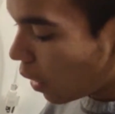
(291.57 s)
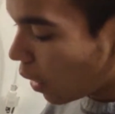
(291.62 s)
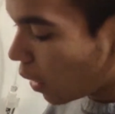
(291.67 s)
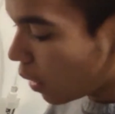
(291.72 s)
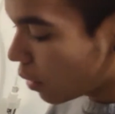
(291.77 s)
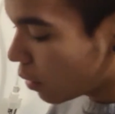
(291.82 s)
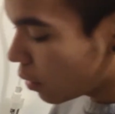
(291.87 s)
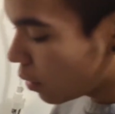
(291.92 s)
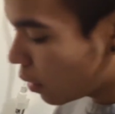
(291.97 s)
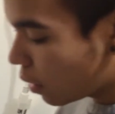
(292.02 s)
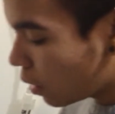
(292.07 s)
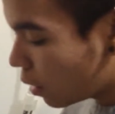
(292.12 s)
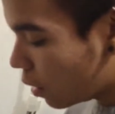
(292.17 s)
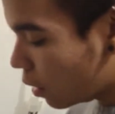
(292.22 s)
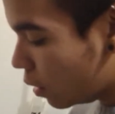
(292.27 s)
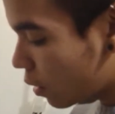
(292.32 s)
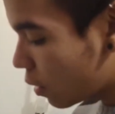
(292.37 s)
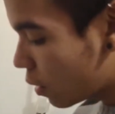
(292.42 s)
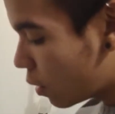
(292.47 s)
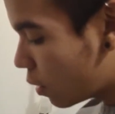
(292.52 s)
and
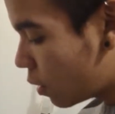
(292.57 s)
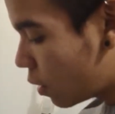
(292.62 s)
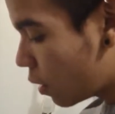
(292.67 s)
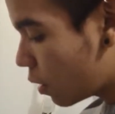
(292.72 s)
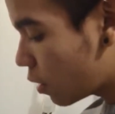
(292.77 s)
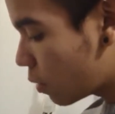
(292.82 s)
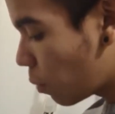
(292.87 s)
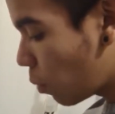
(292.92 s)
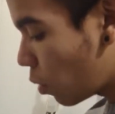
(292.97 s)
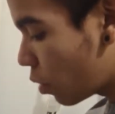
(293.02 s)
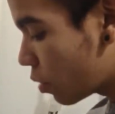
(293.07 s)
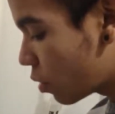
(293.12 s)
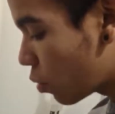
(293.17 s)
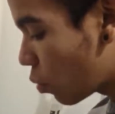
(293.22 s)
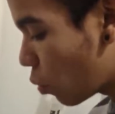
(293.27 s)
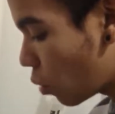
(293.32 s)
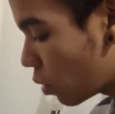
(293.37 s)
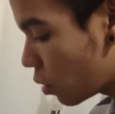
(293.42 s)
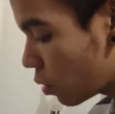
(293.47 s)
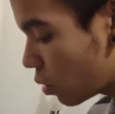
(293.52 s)
the
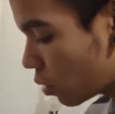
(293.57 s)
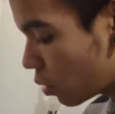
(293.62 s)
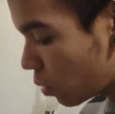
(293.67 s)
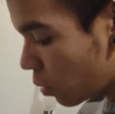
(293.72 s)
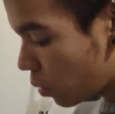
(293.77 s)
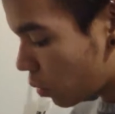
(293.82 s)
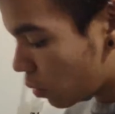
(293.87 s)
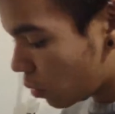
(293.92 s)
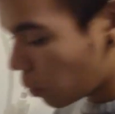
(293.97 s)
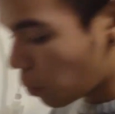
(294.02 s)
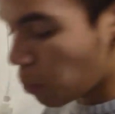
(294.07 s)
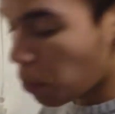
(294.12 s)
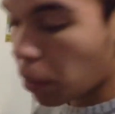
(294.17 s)
smallest ones